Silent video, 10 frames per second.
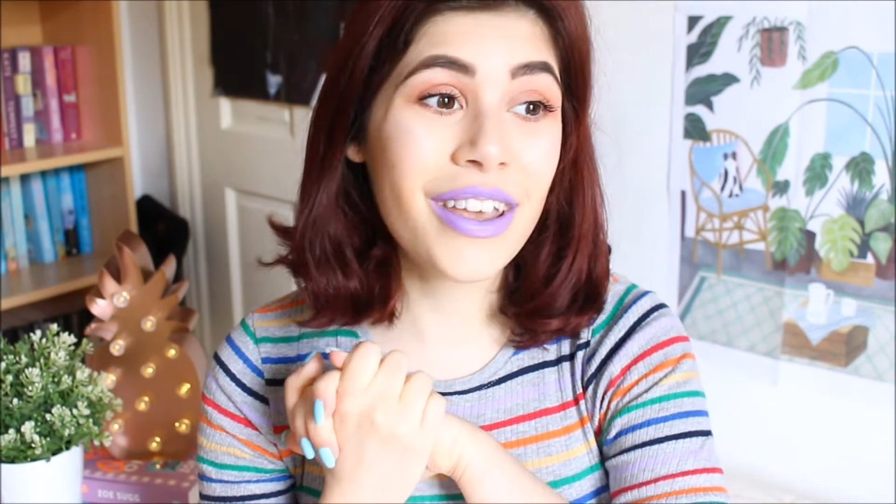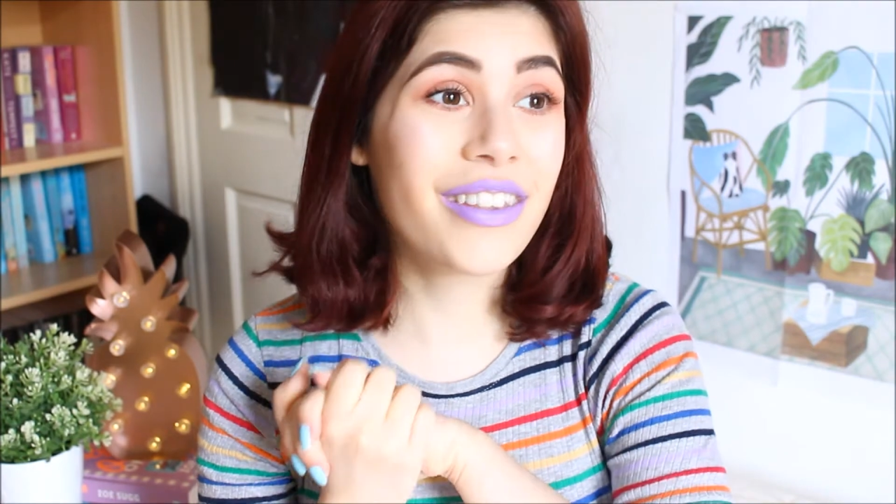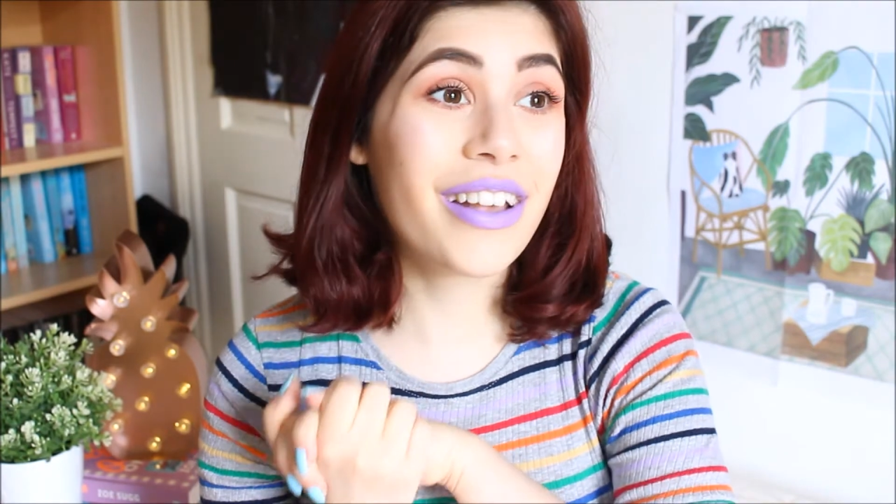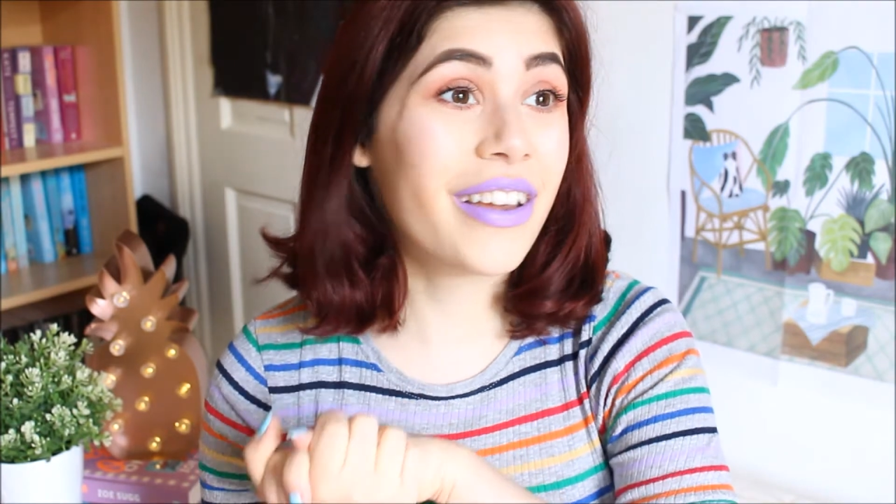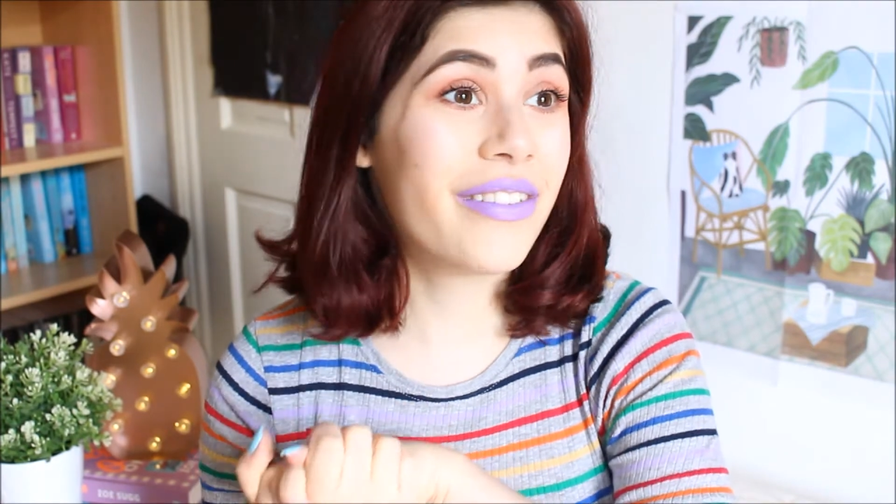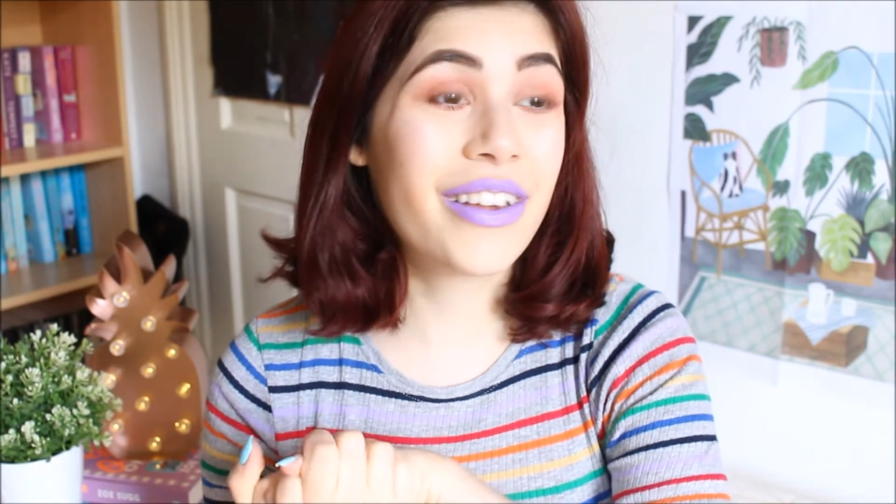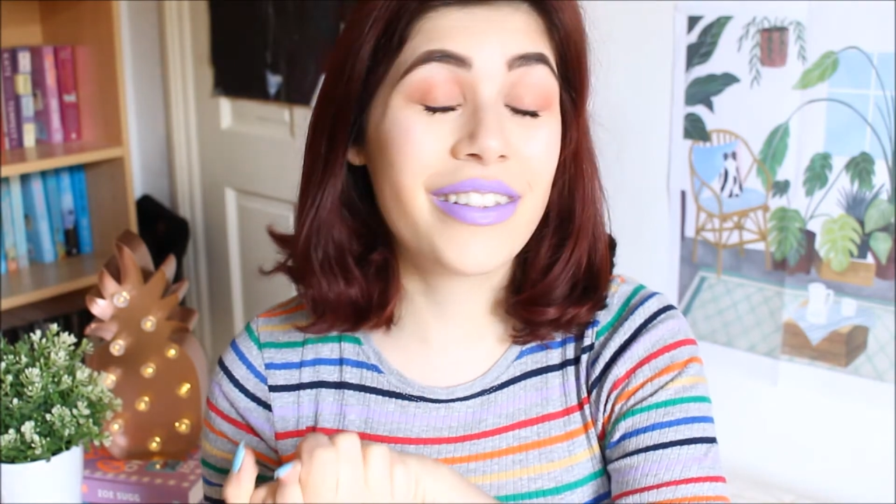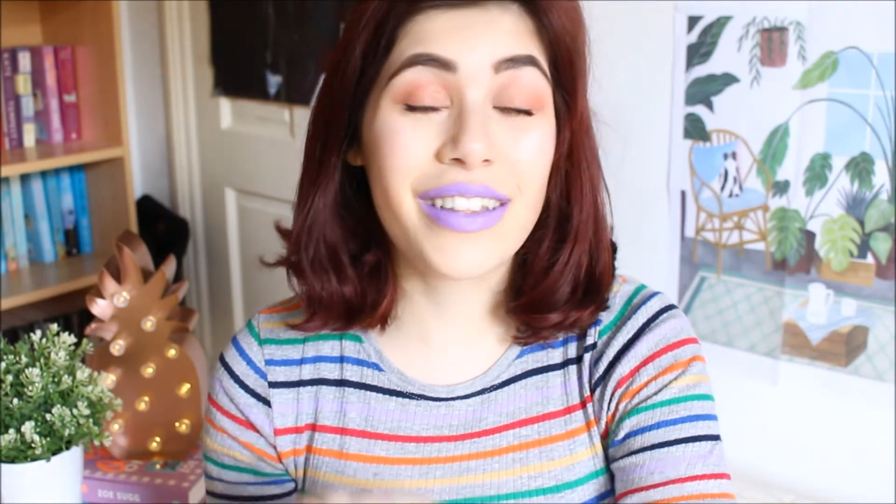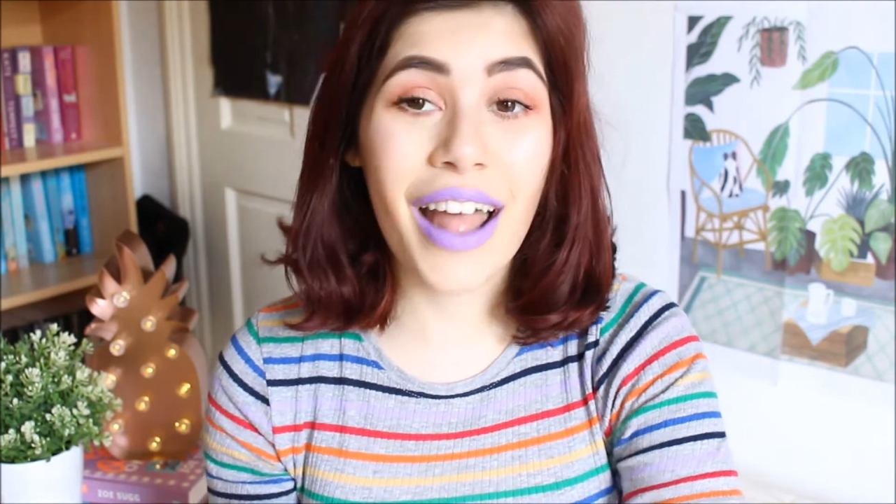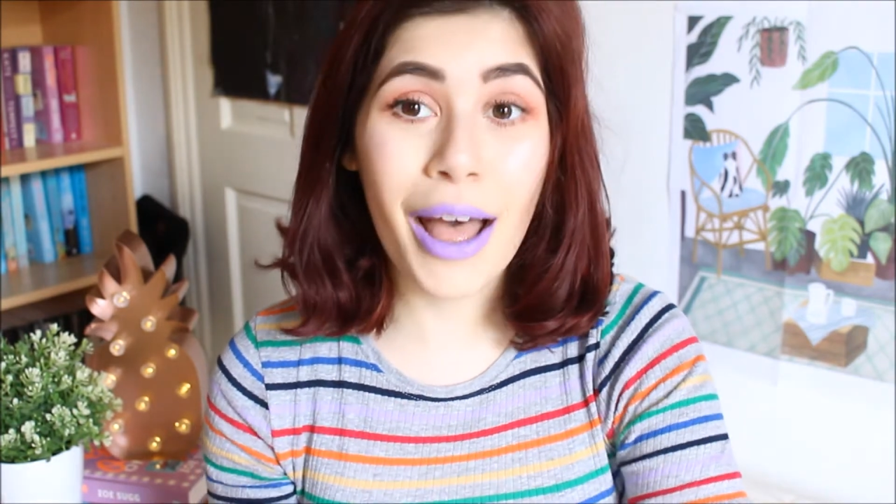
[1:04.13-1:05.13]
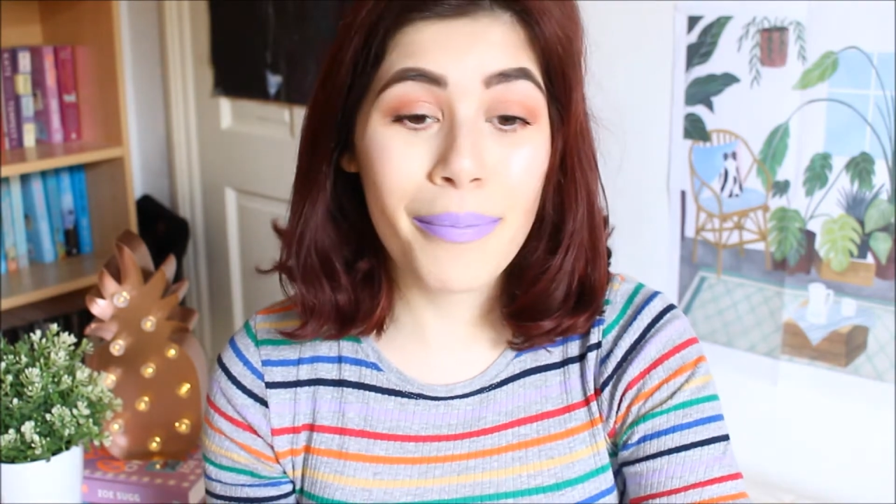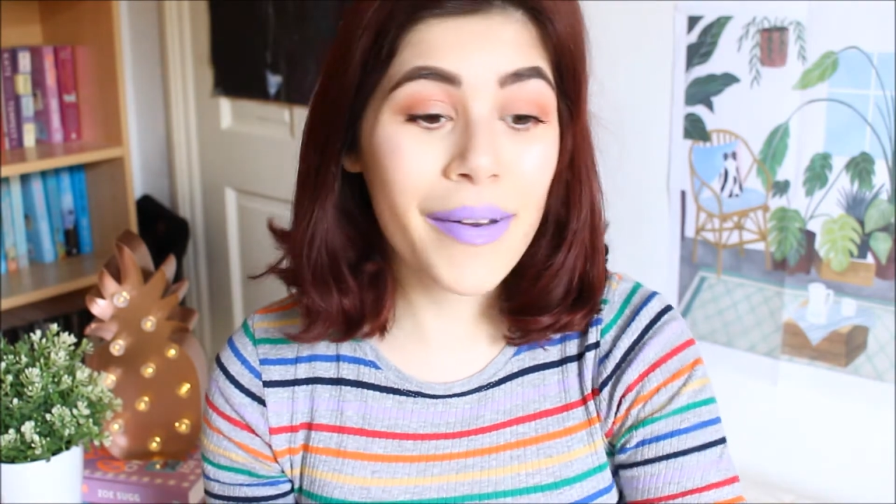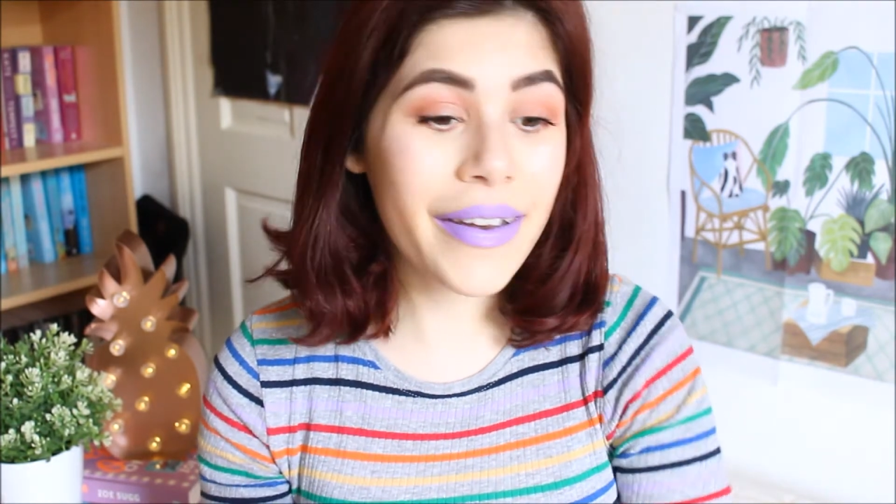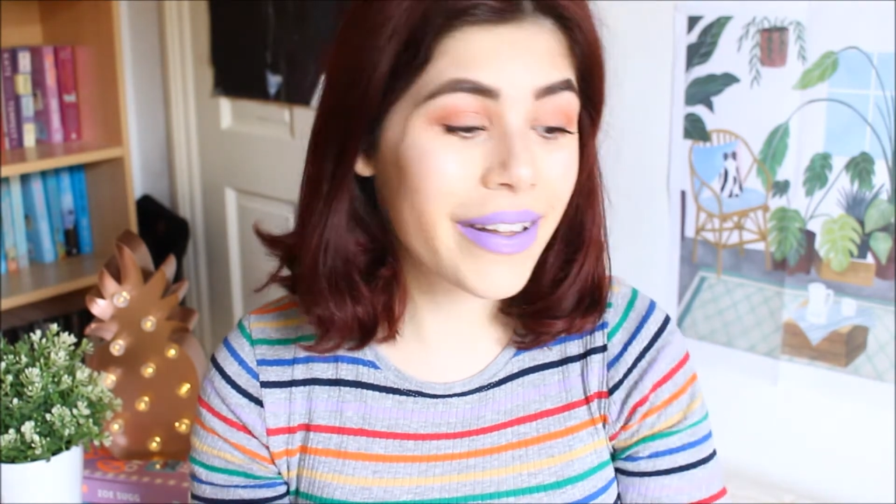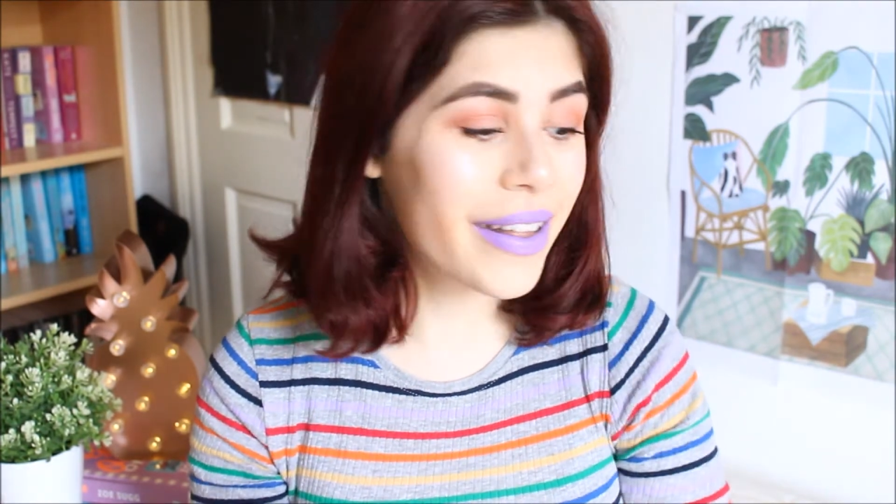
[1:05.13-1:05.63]
the exciting things to
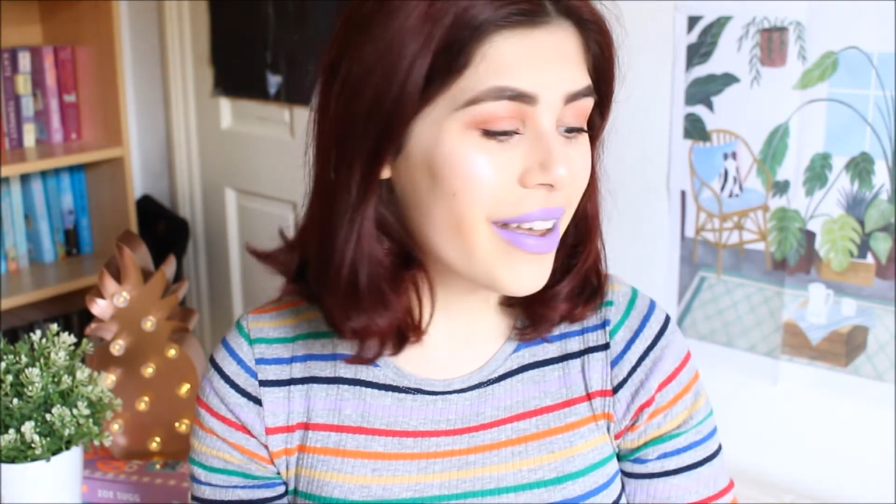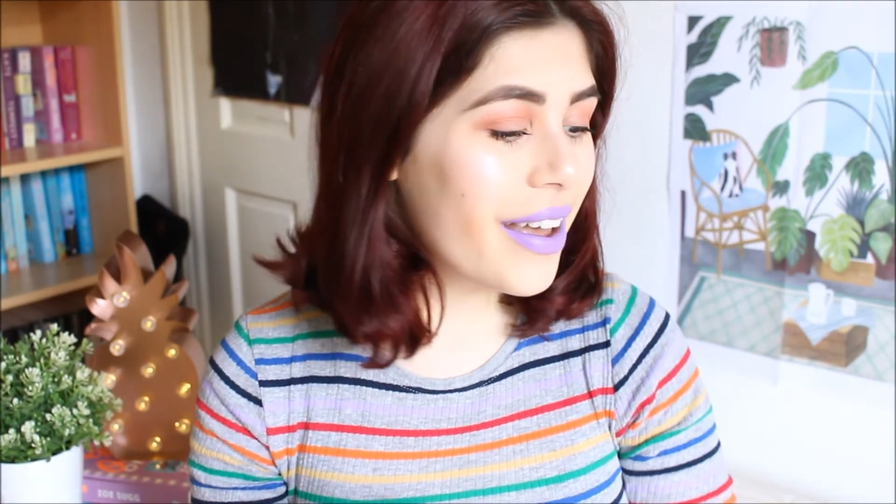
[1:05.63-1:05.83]
happen,